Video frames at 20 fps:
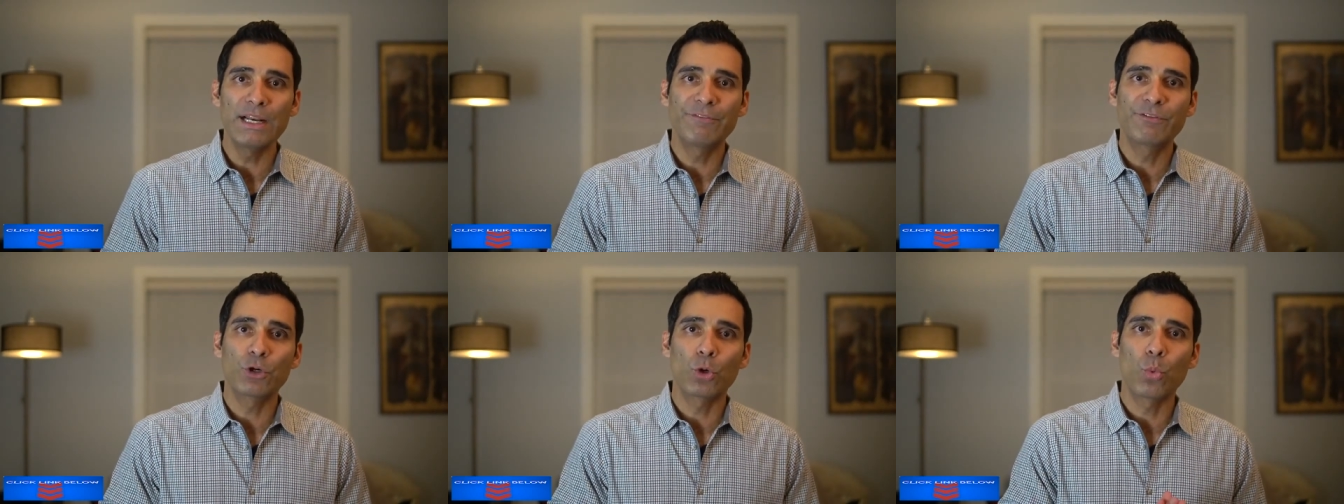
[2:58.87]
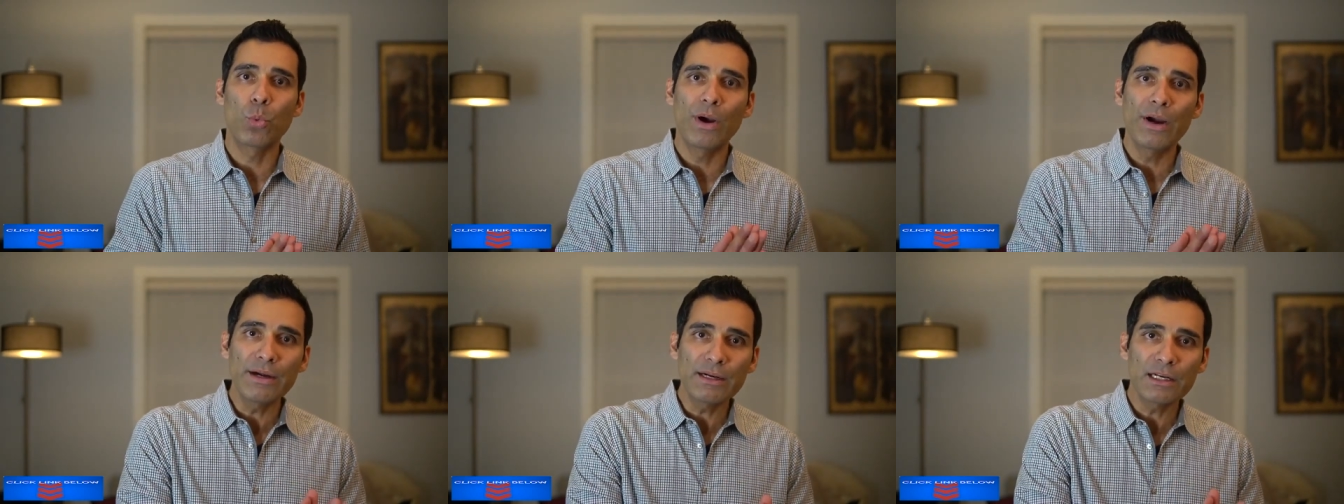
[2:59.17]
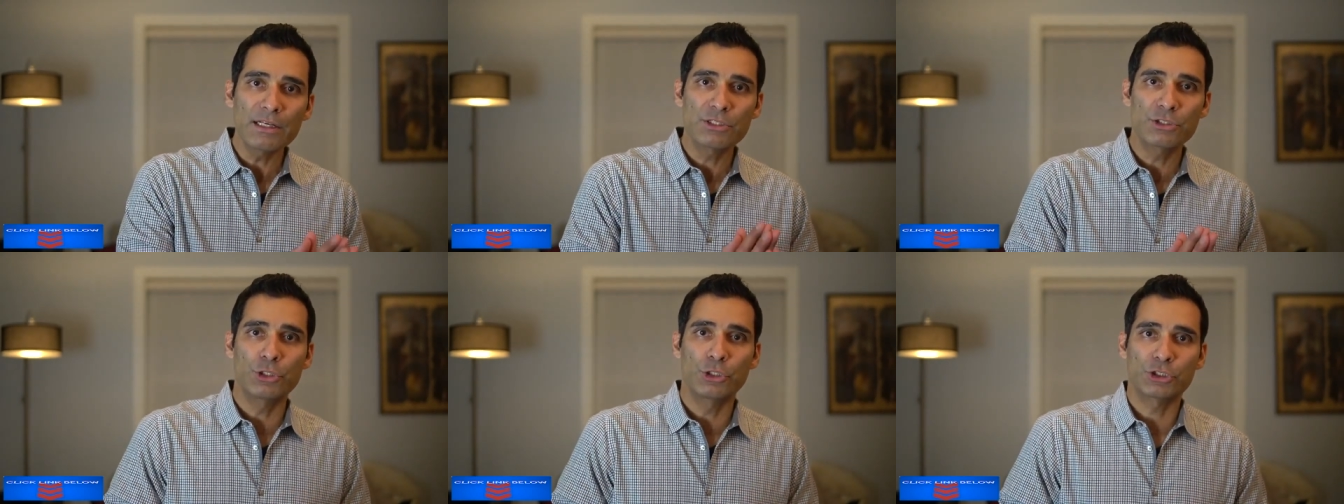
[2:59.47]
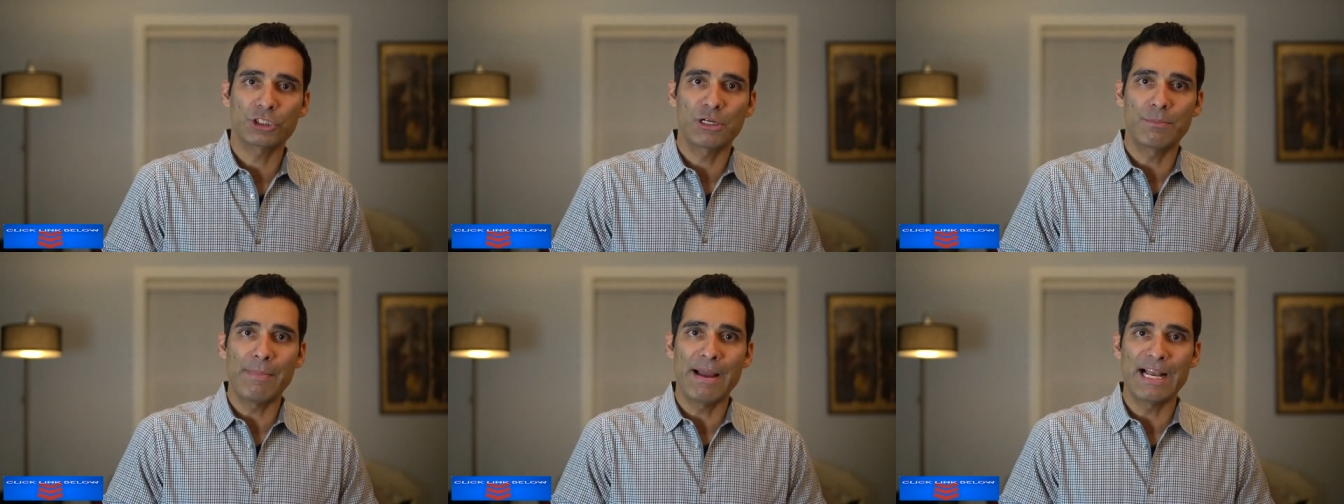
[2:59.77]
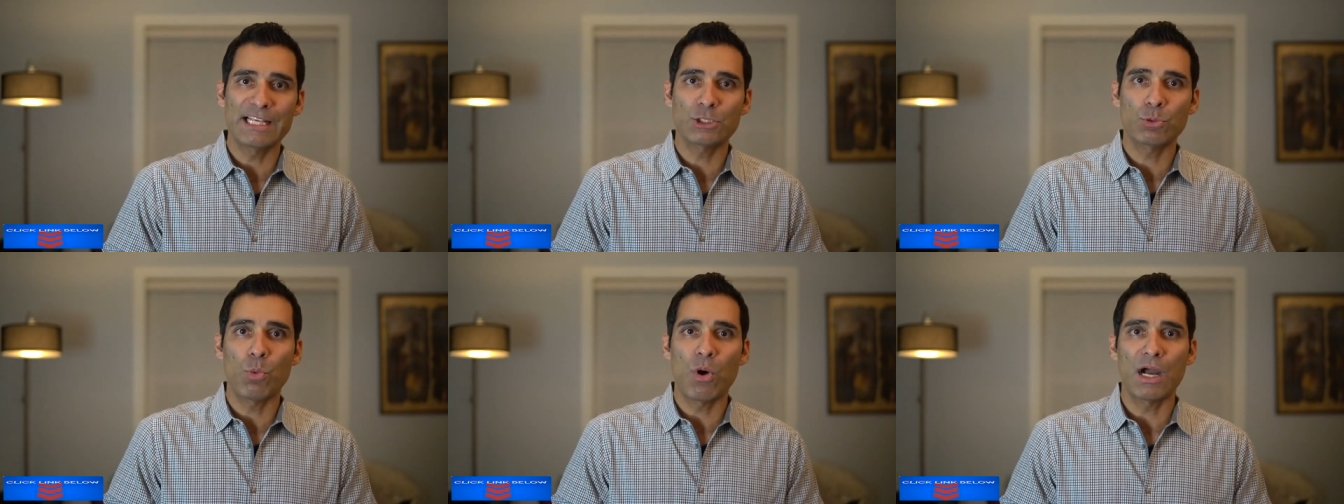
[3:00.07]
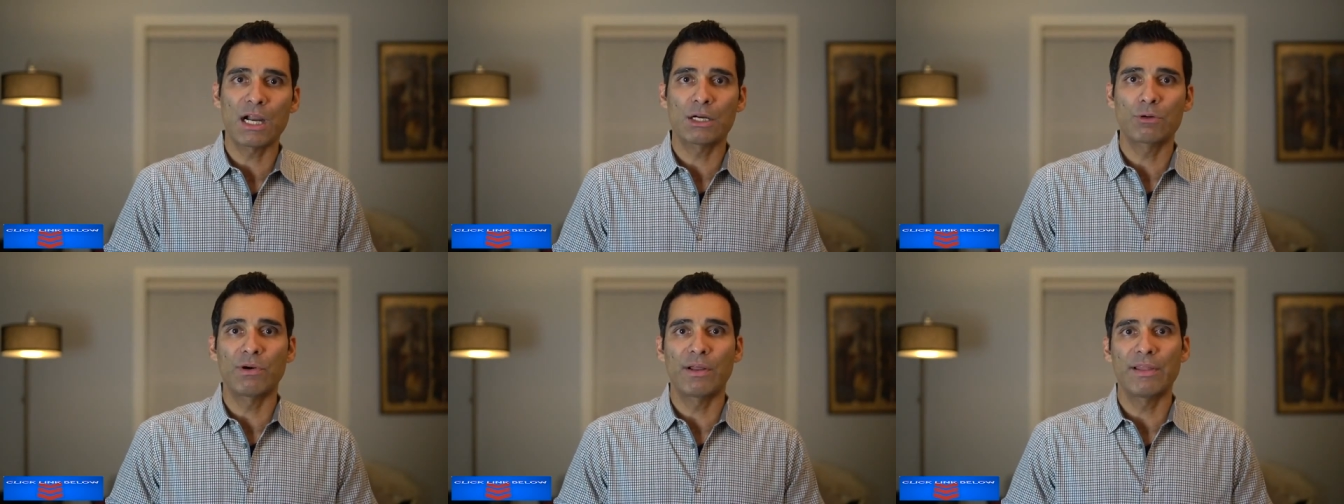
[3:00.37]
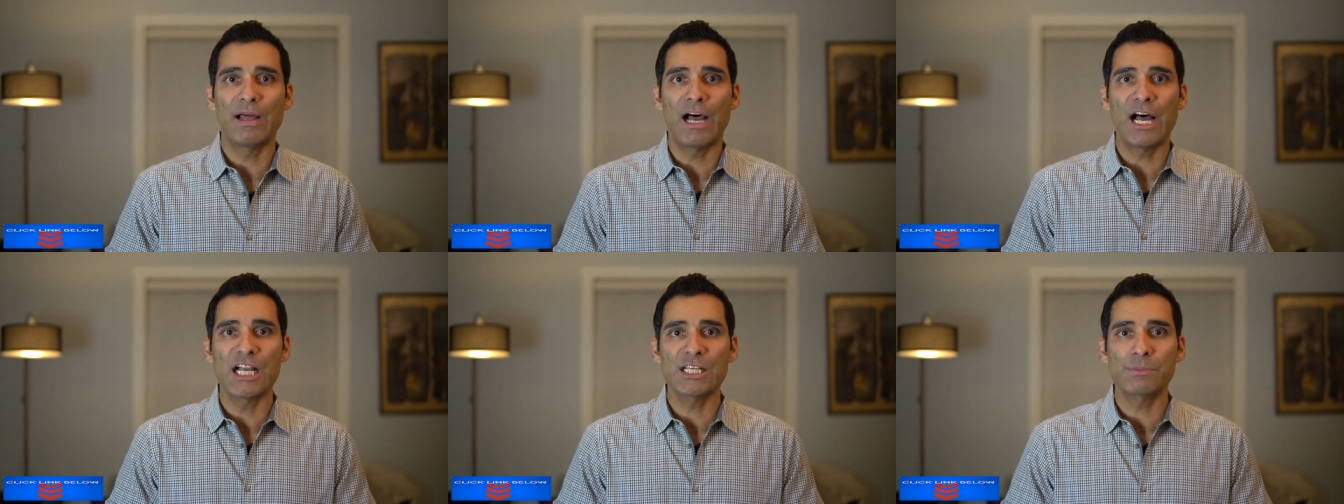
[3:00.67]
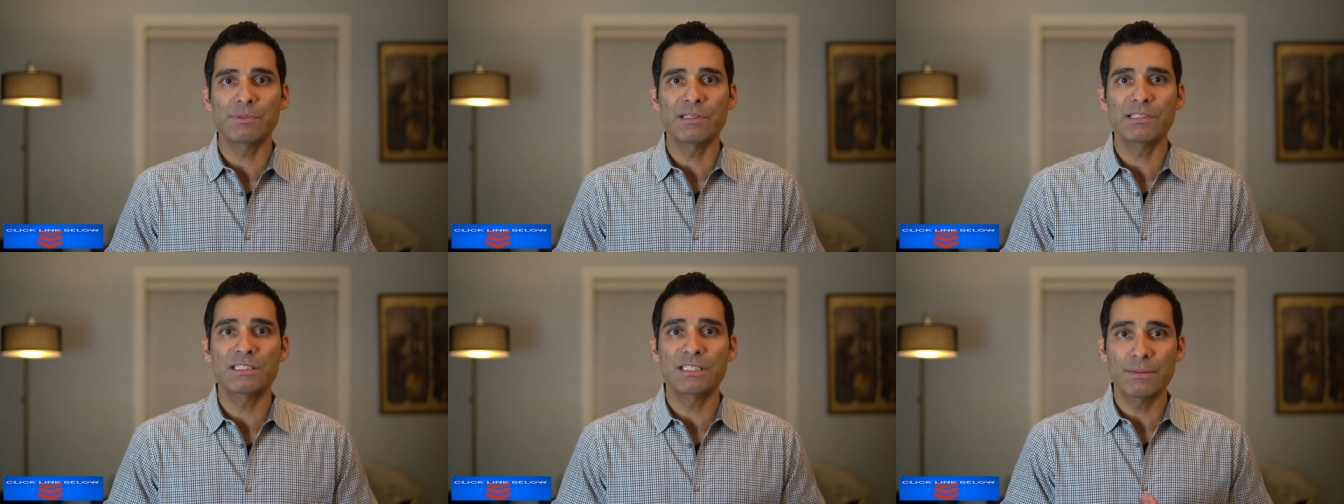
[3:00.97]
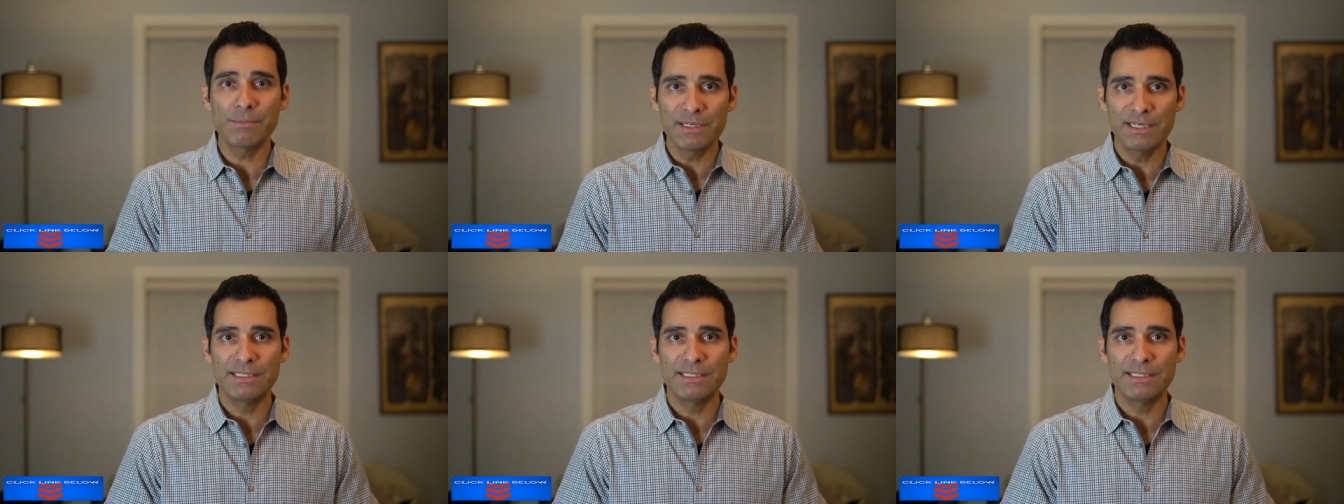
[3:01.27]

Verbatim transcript: if you're wearing a surgical mask walking around the hospital, some